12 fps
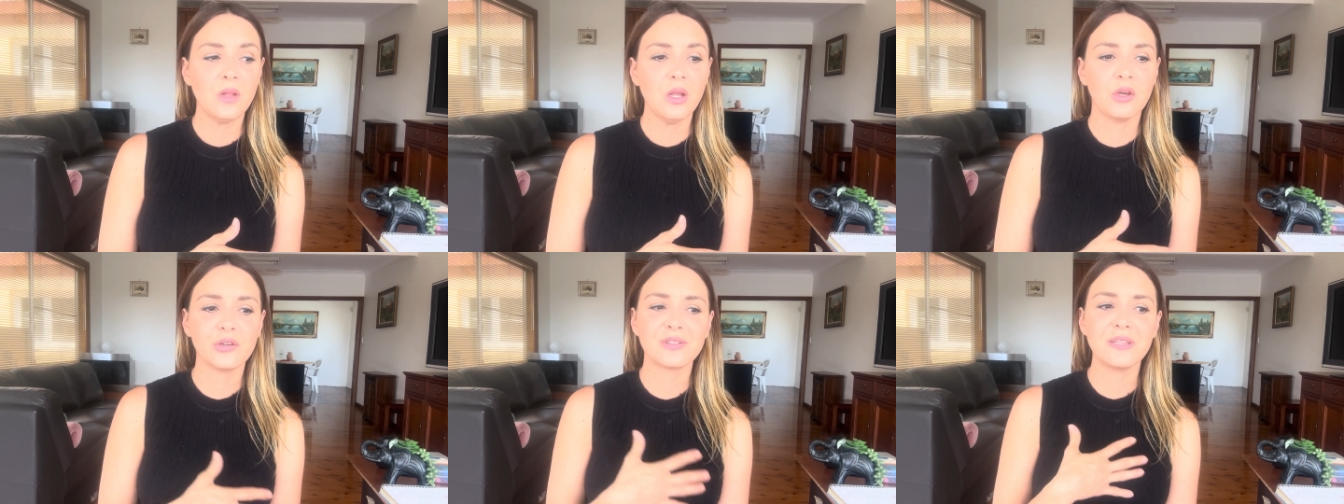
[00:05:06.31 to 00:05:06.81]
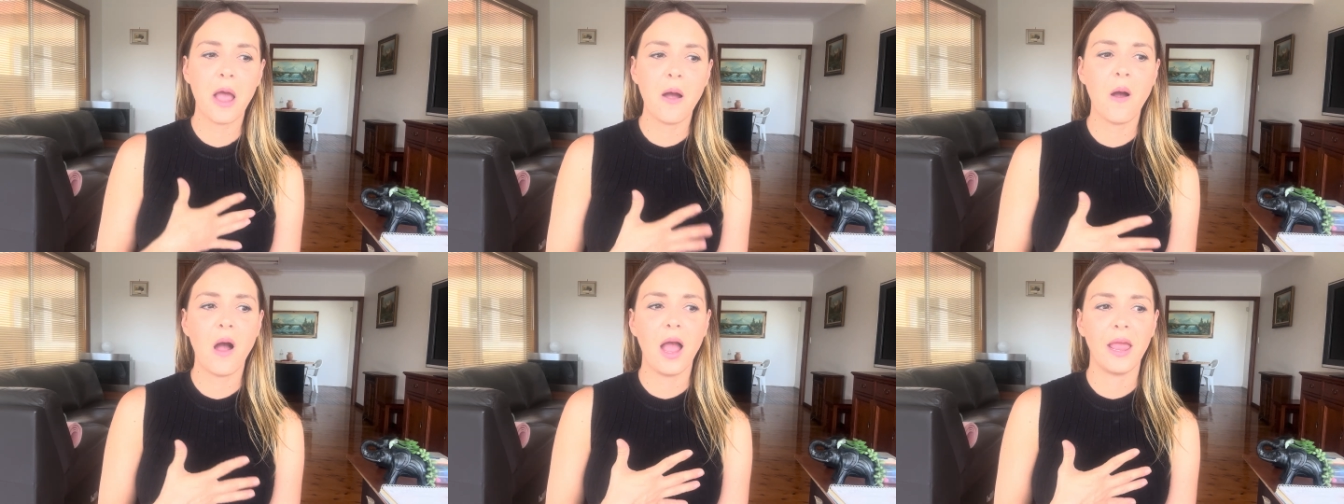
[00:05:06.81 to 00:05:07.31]
Because
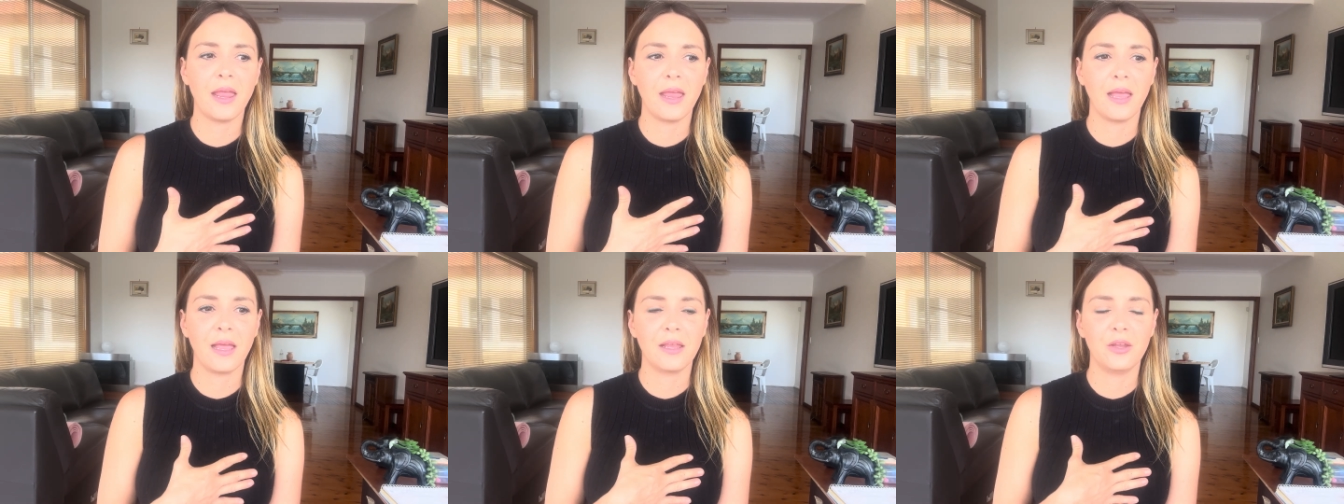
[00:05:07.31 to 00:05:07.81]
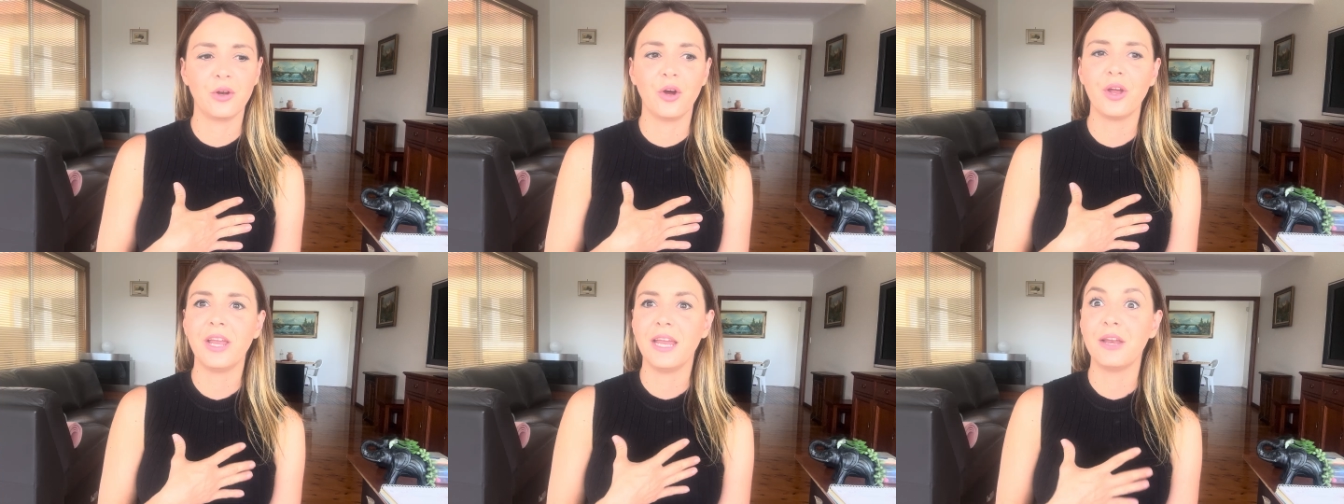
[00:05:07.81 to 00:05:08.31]
now
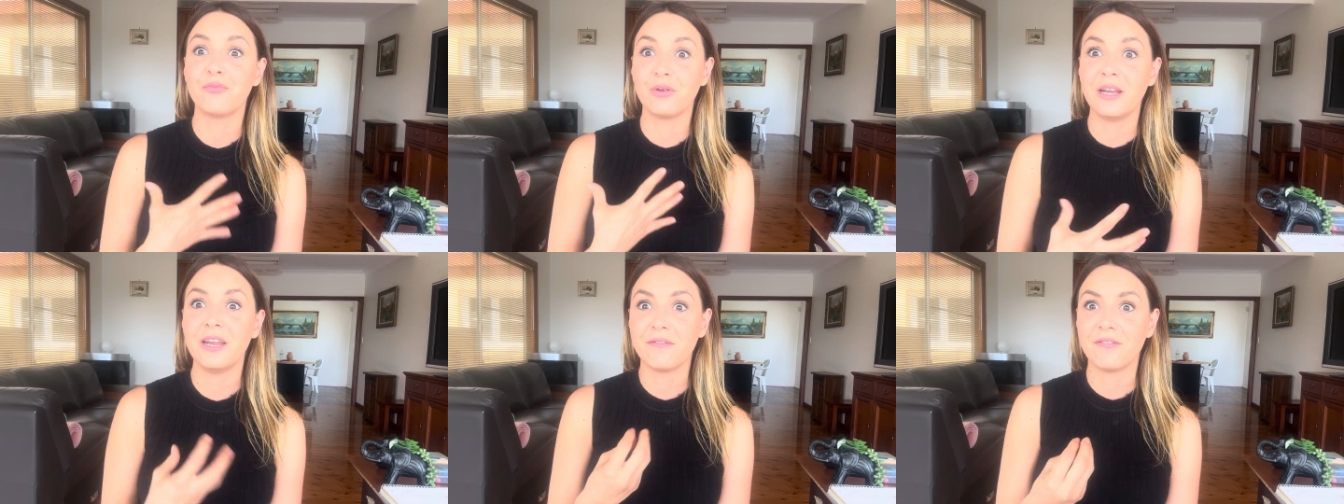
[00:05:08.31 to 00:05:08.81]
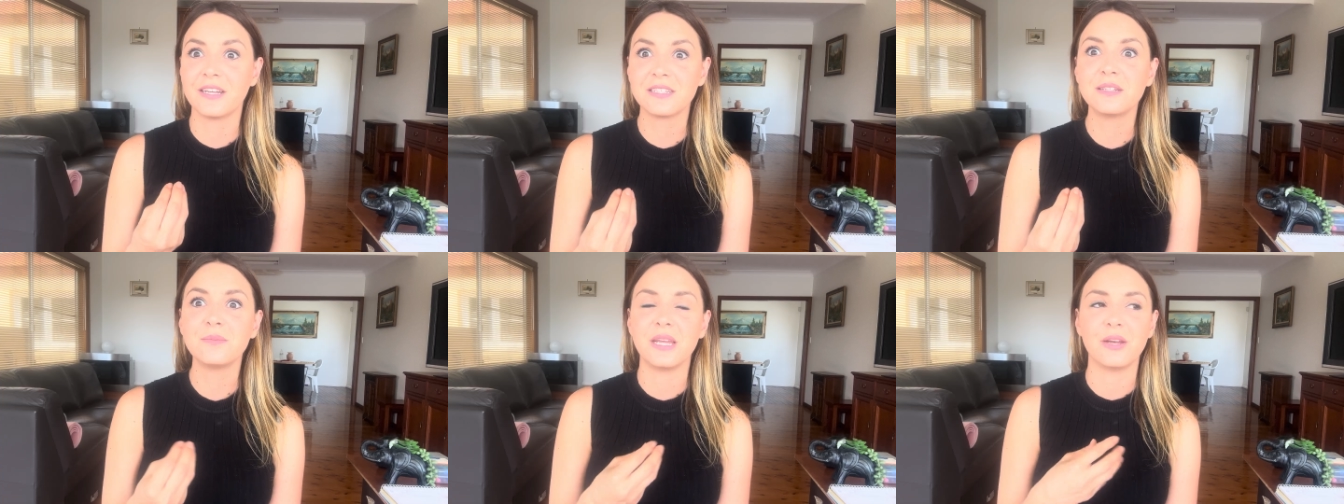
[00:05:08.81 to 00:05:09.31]
it really
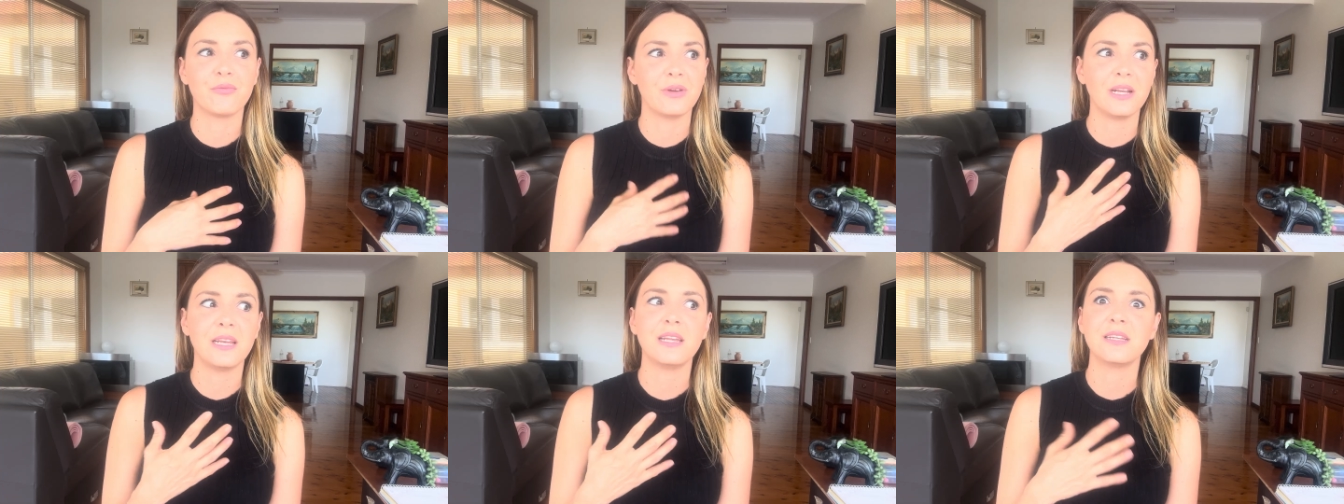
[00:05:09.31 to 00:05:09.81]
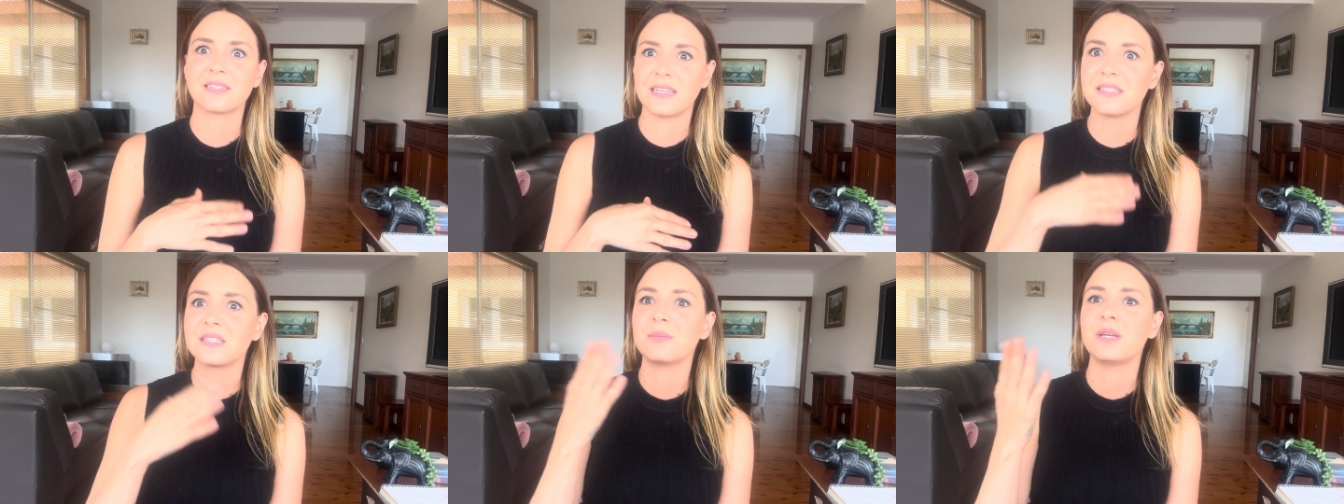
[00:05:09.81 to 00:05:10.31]
affected me. It really
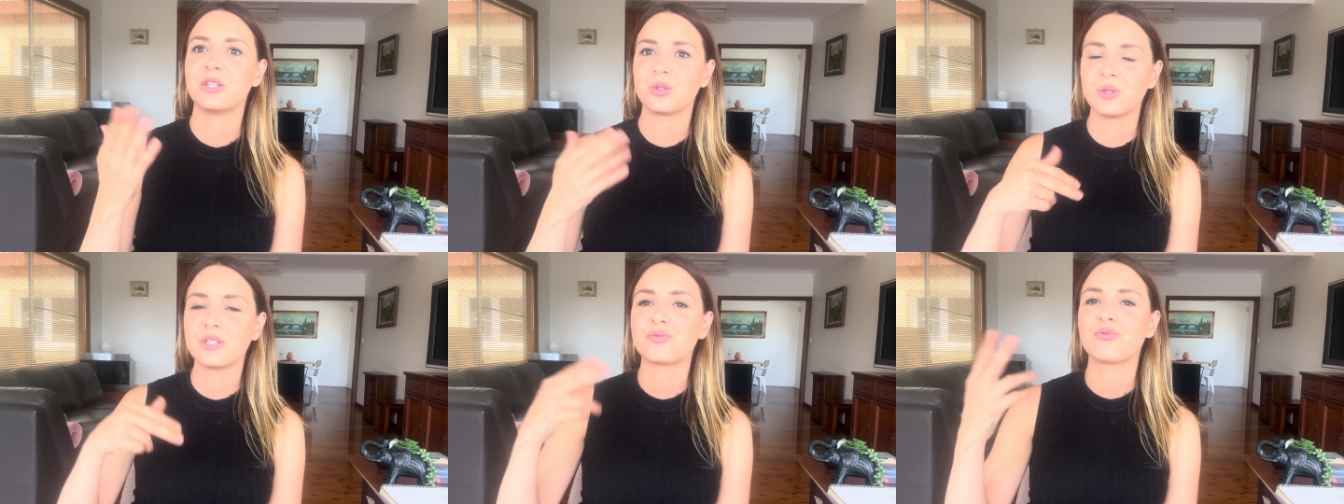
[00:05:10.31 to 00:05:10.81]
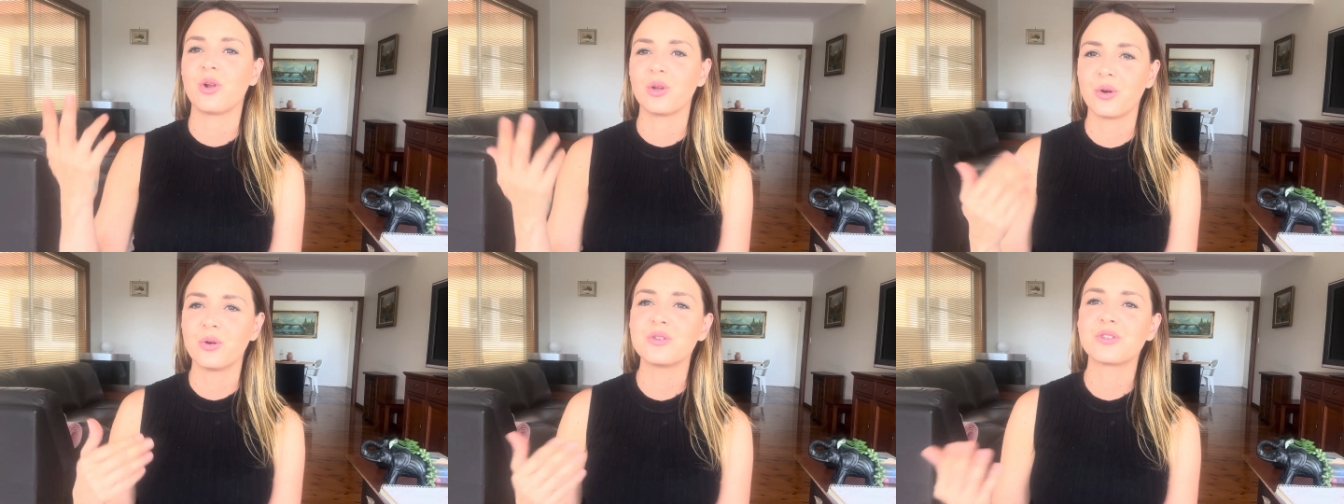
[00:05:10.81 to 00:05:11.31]
sends me into this roller
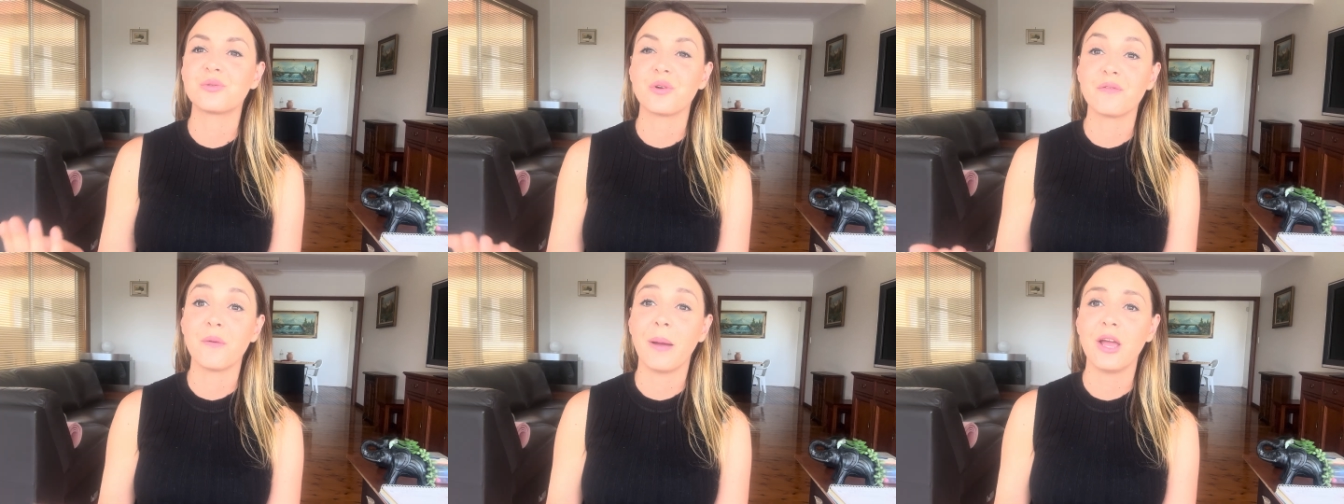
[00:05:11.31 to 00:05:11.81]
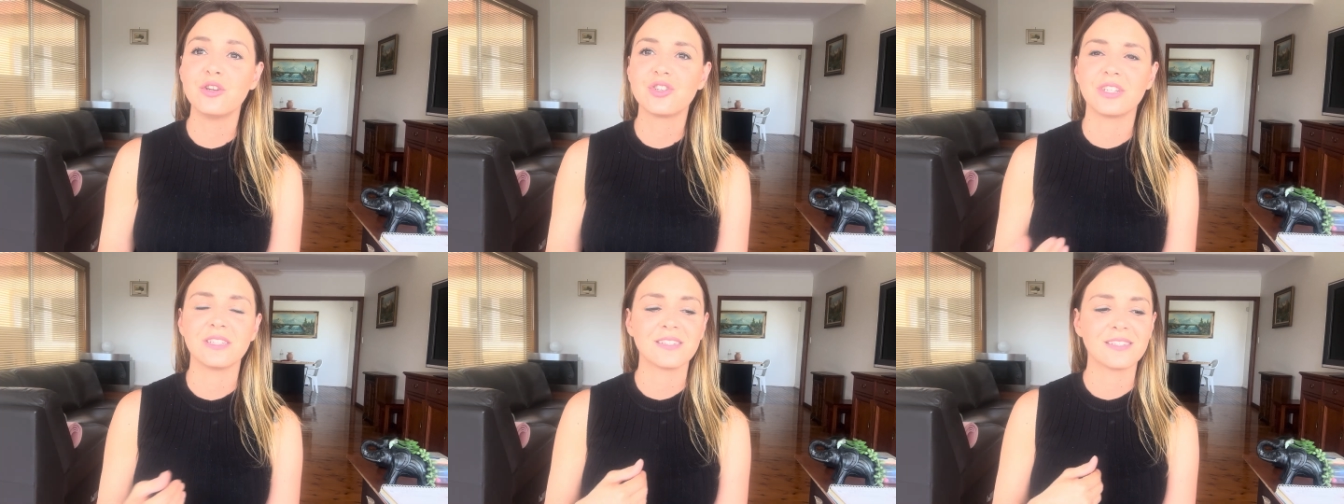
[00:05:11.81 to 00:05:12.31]
coaster of
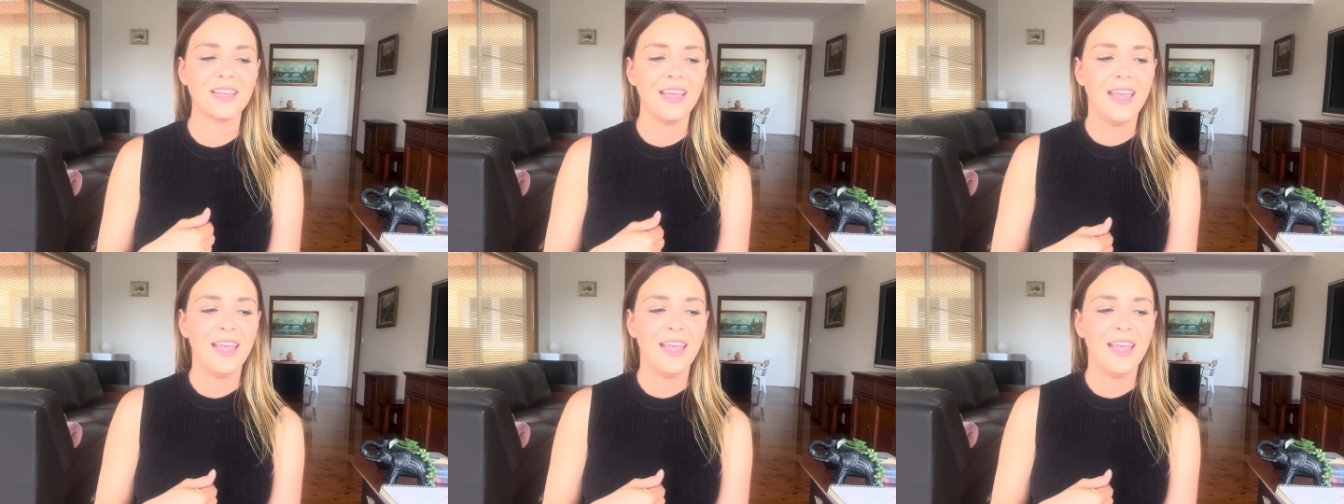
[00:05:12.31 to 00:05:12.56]
emotions.